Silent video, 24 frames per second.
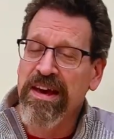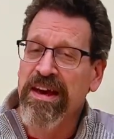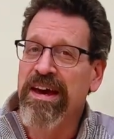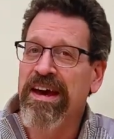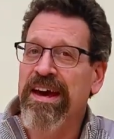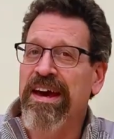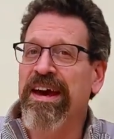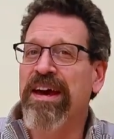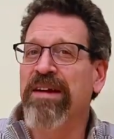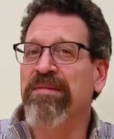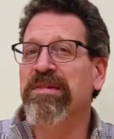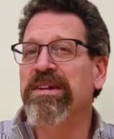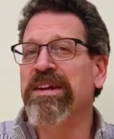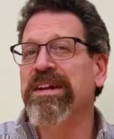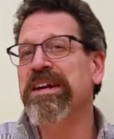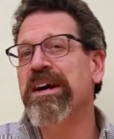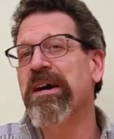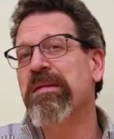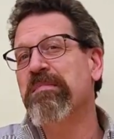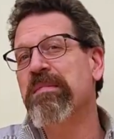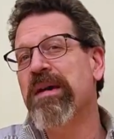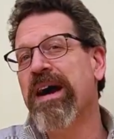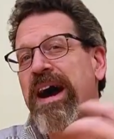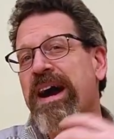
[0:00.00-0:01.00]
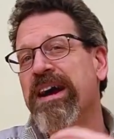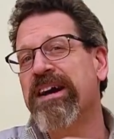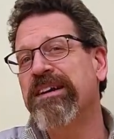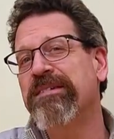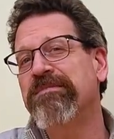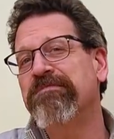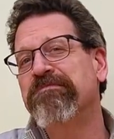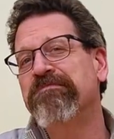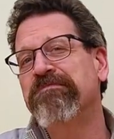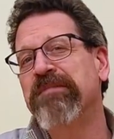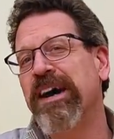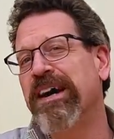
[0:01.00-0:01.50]
And when you come back,
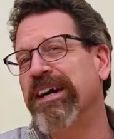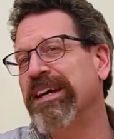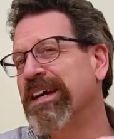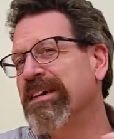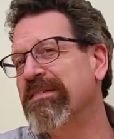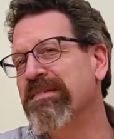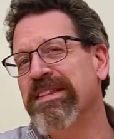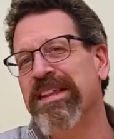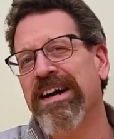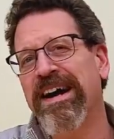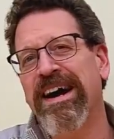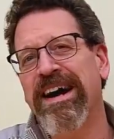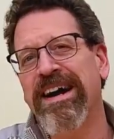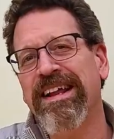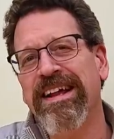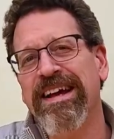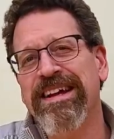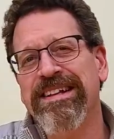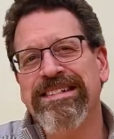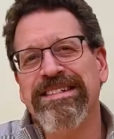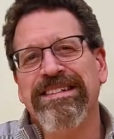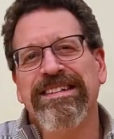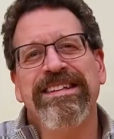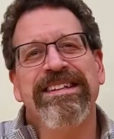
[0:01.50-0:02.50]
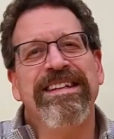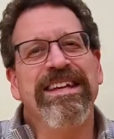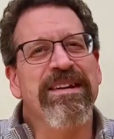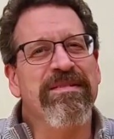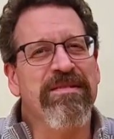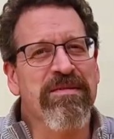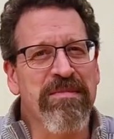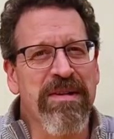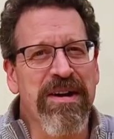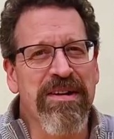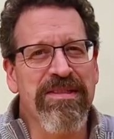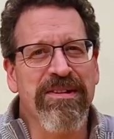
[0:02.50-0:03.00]
I'll give you the highlights and give
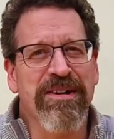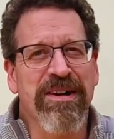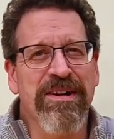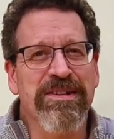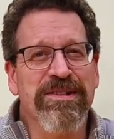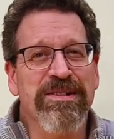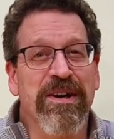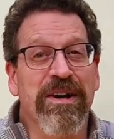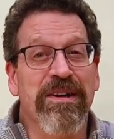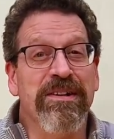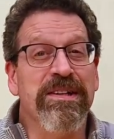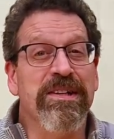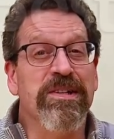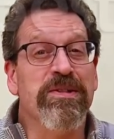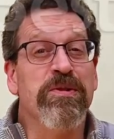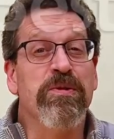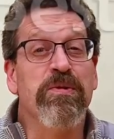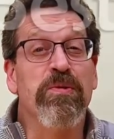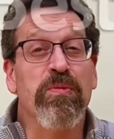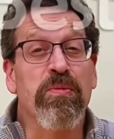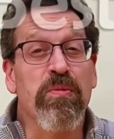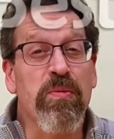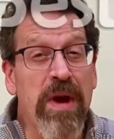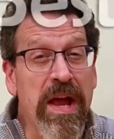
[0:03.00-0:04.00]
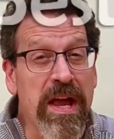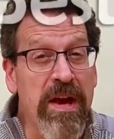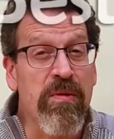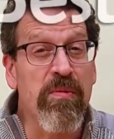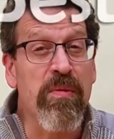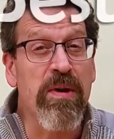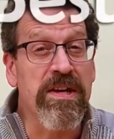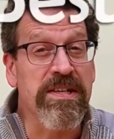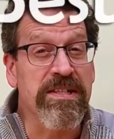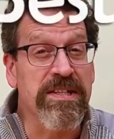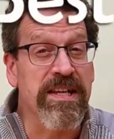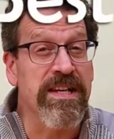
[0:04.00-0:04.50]
you my thoughts on these great
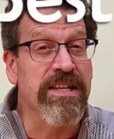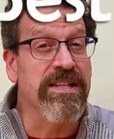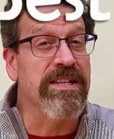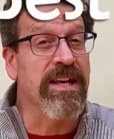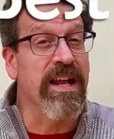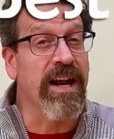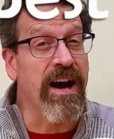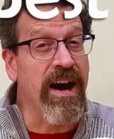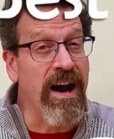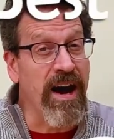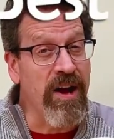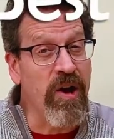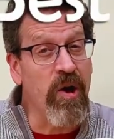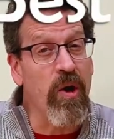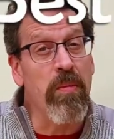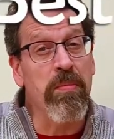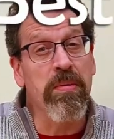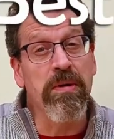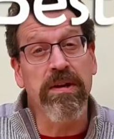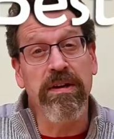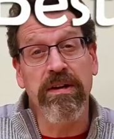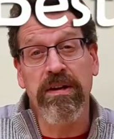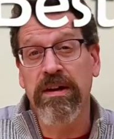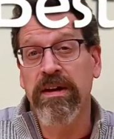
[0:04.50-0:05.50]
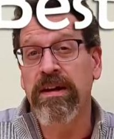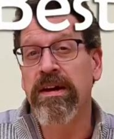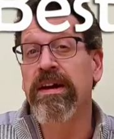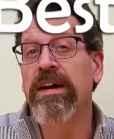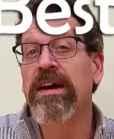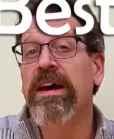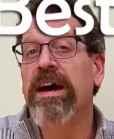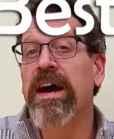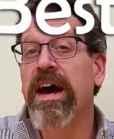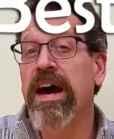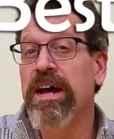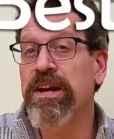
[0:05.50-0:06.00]
whiskeys that I opened
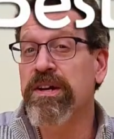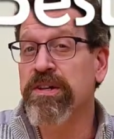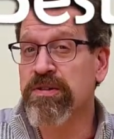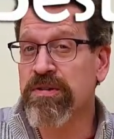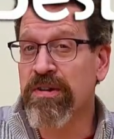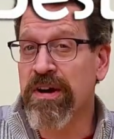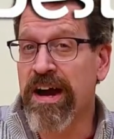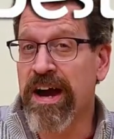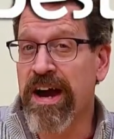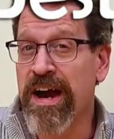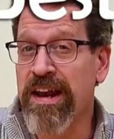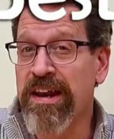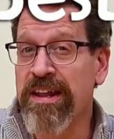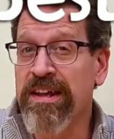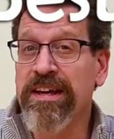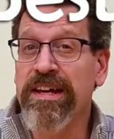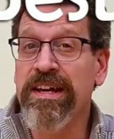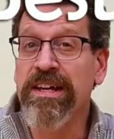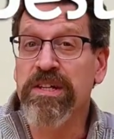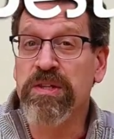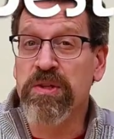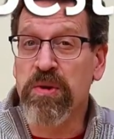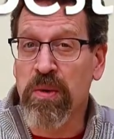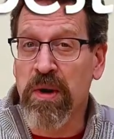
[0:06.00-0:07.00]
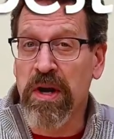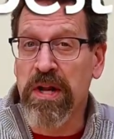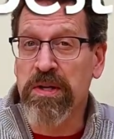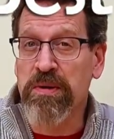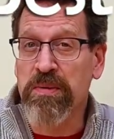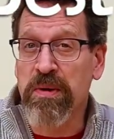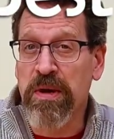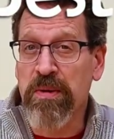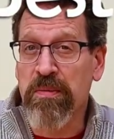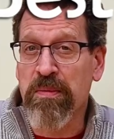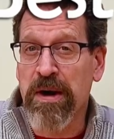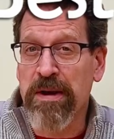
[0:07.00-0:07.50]
and tried in
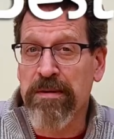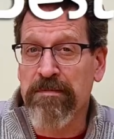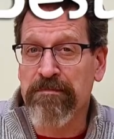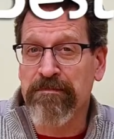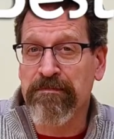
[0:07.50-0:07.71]
2021.